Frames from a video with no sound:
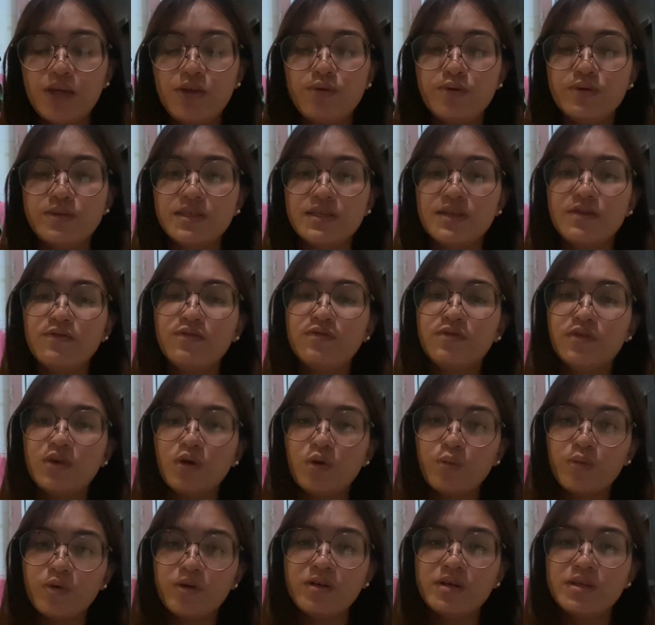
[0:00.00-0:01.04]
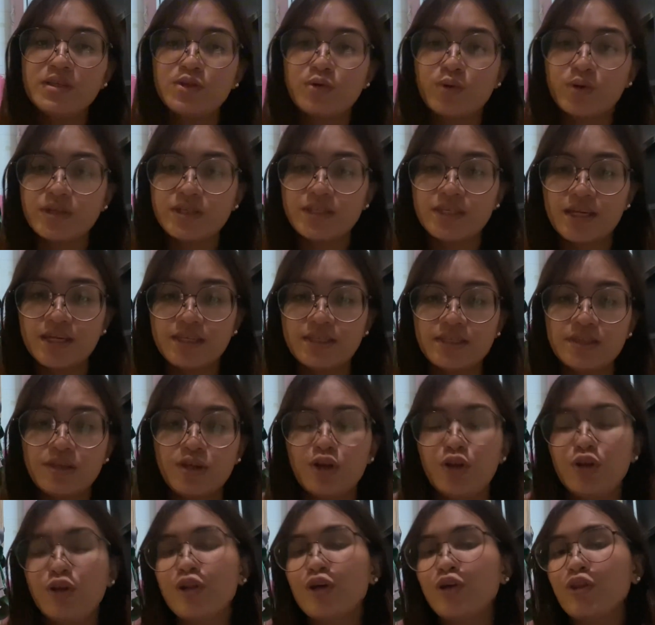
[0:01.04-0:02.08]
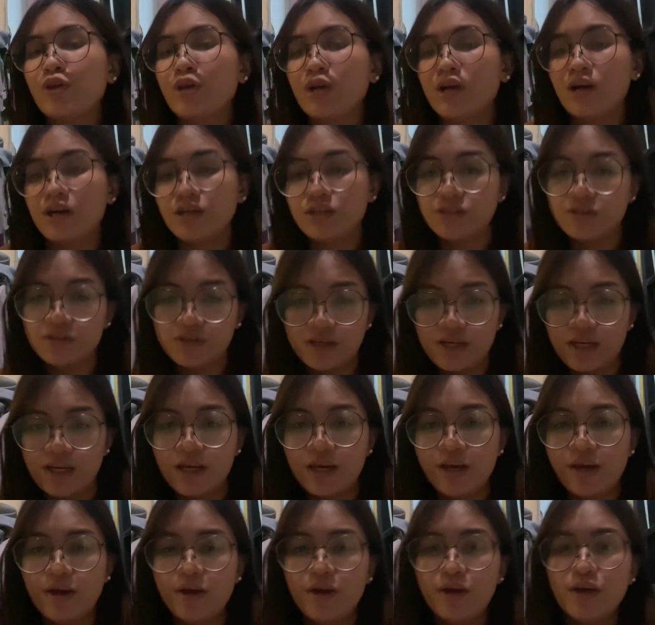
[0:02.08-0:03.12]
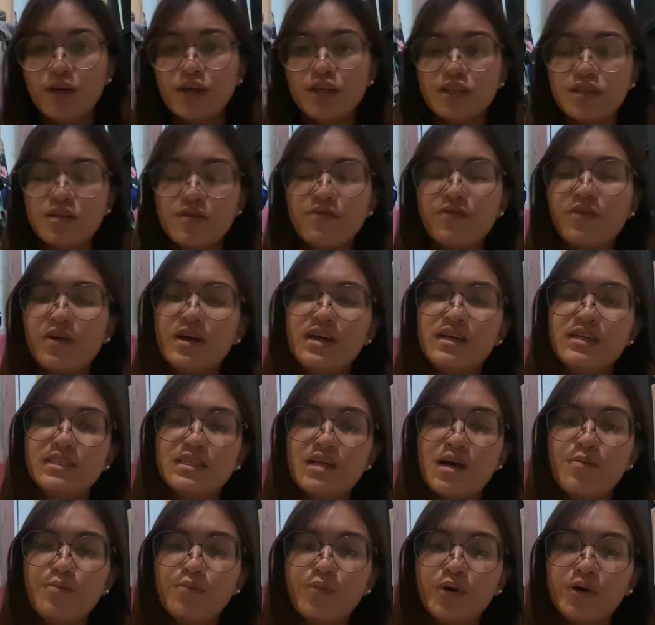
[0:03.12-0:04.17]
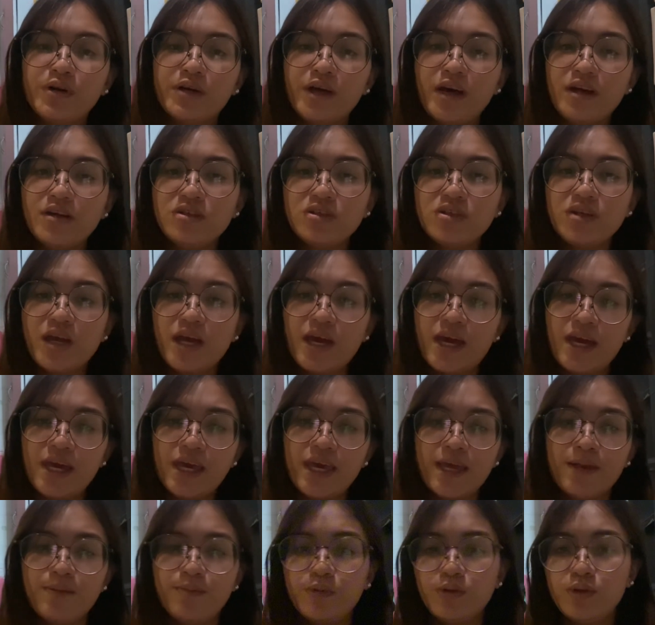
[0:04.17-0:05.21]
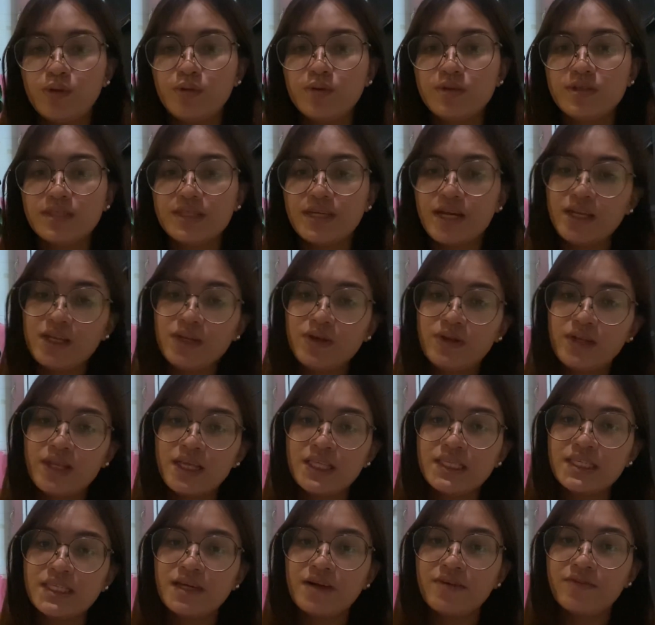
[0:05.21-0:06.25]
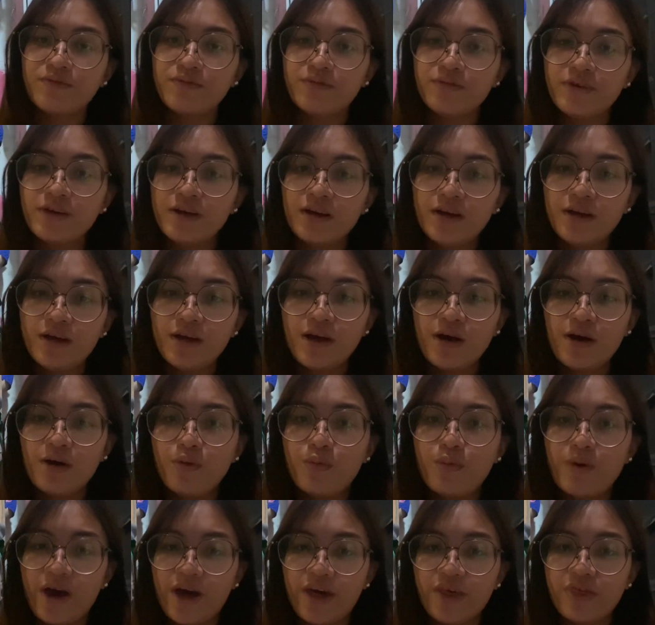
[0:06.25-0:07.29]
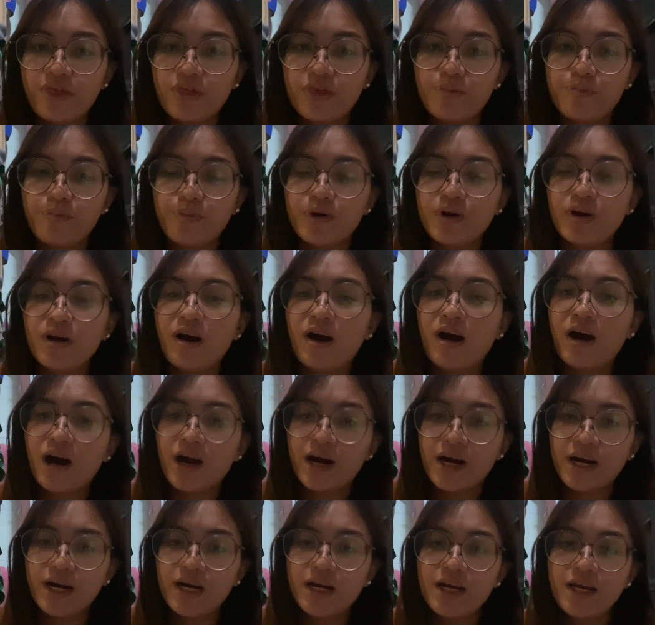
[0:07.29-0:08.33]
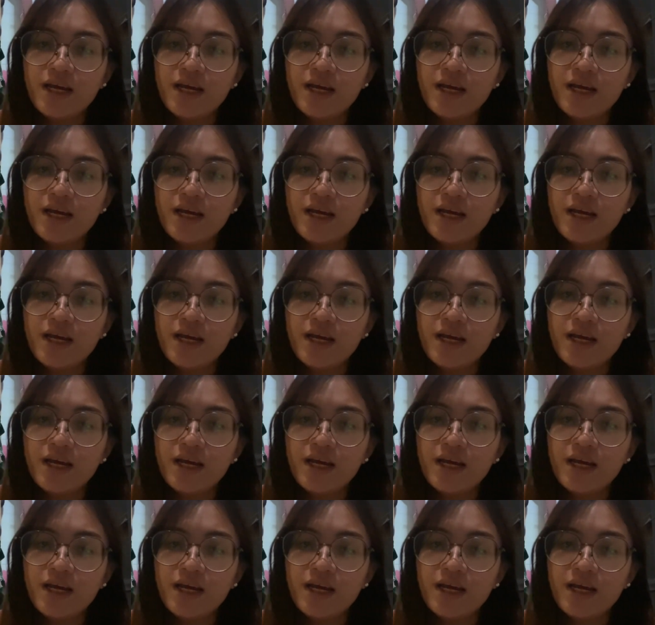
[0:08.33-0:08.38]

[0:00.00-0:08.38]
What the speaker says: using fewer resources than another country. So for example, country A can produce 10 units of wheat per hour,